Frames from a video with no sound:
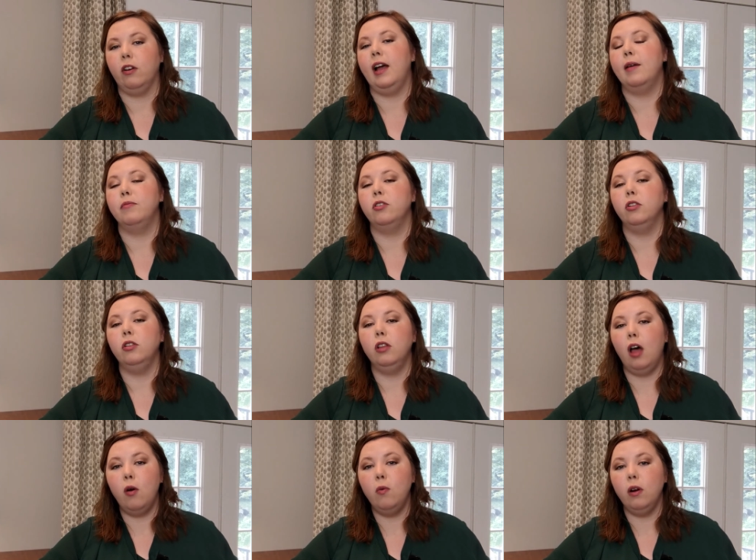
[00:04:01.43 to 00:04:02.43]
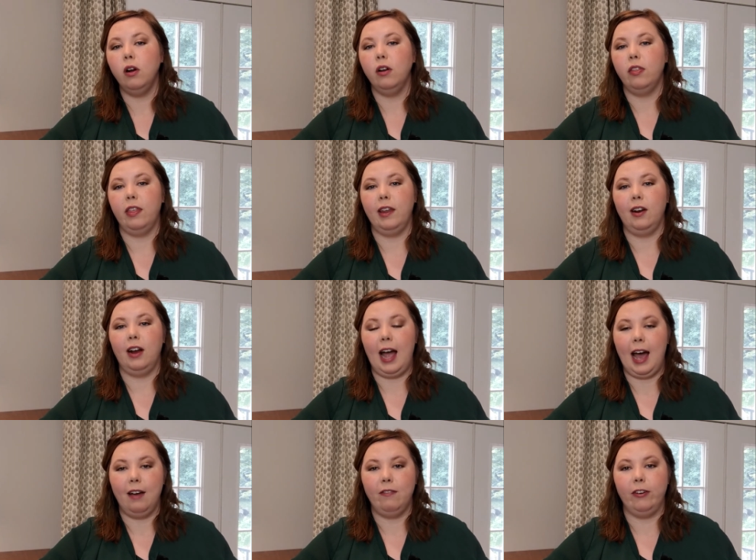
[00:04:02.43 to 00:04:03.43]
grams lower than our
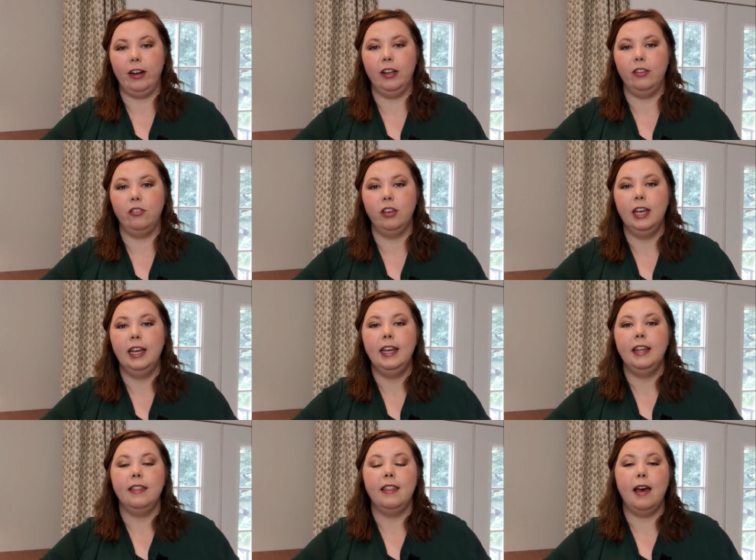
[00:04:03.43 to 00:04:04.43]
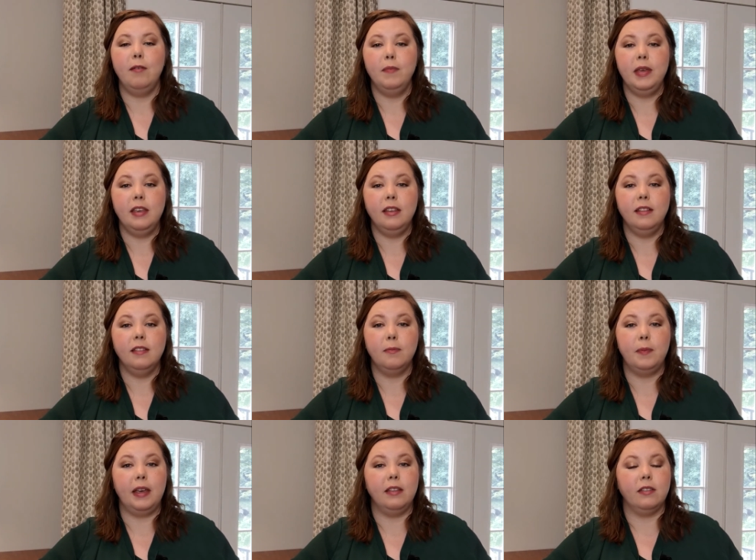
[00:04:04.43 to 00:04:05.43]
average. That means
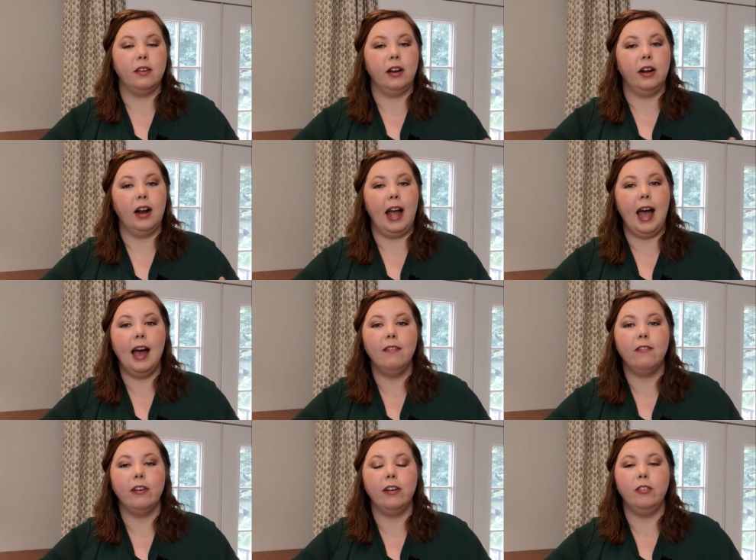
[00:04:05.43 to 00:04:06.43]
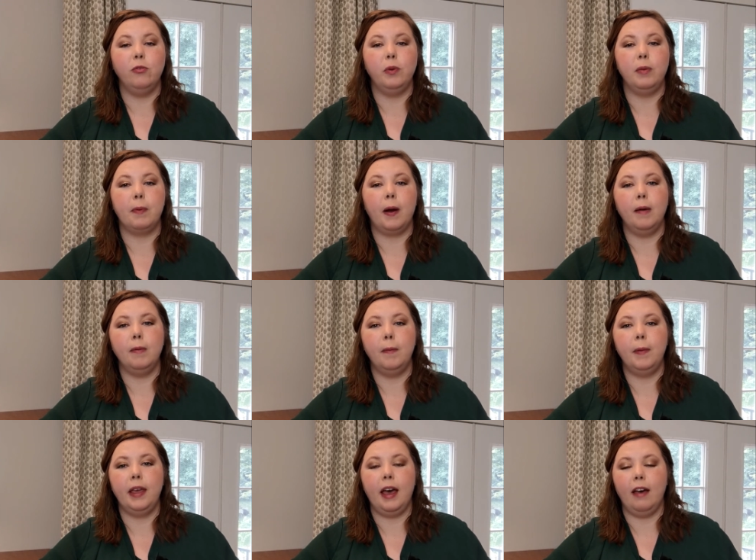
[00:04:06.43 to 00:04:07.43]
based on our average, we
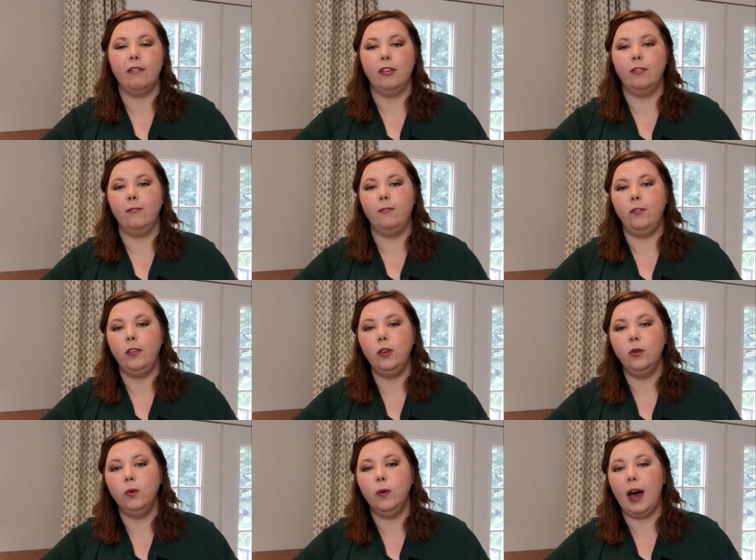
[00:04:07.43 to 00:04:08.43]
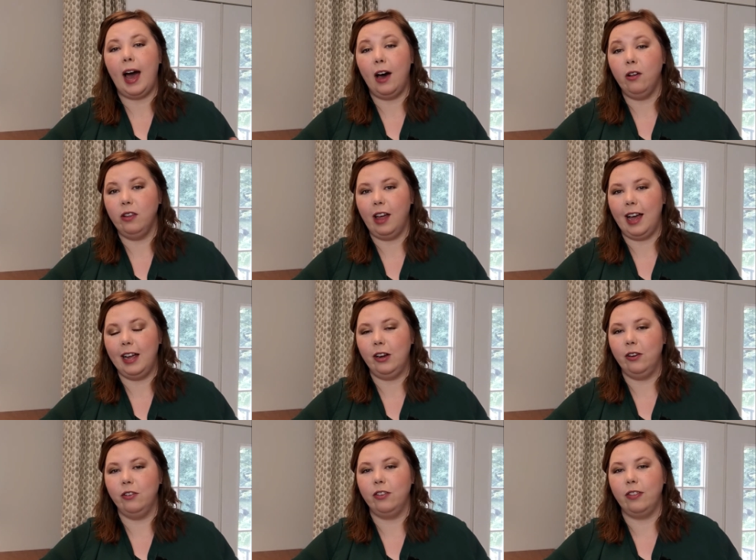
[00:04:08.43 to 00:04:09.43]
probably have a few
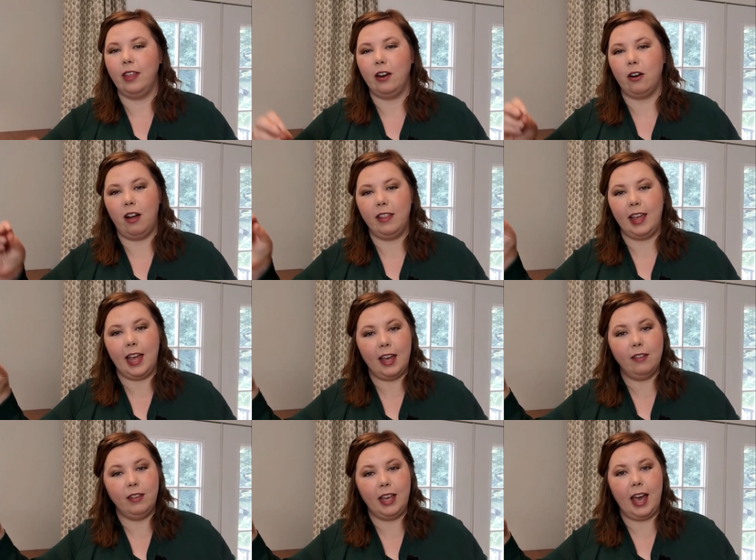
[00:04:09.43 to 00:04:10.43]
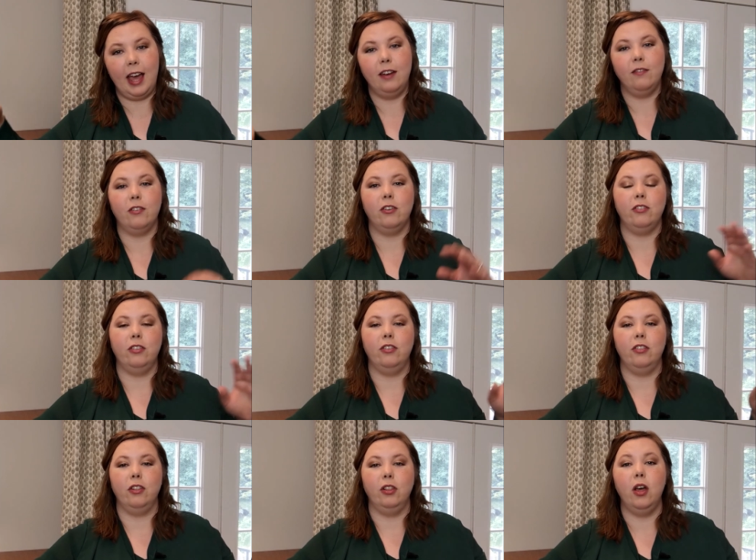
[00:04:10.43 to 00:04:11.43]
outliers that are on the heavy end
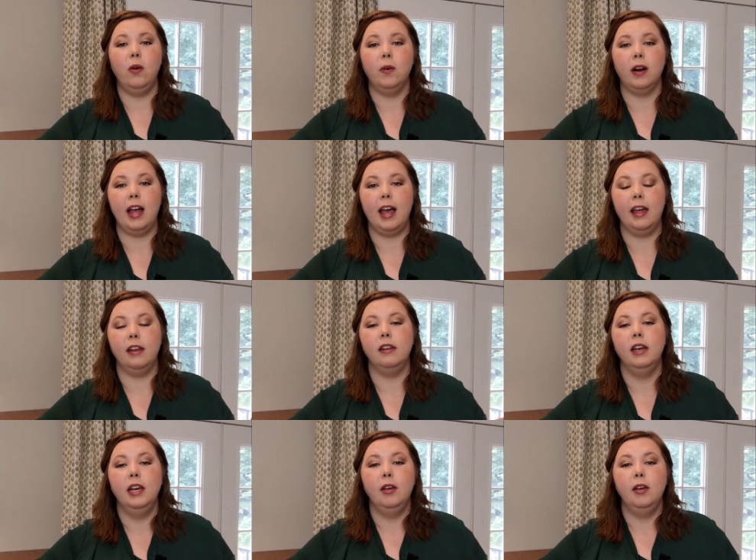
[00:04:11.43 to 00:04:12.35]
versus the lower end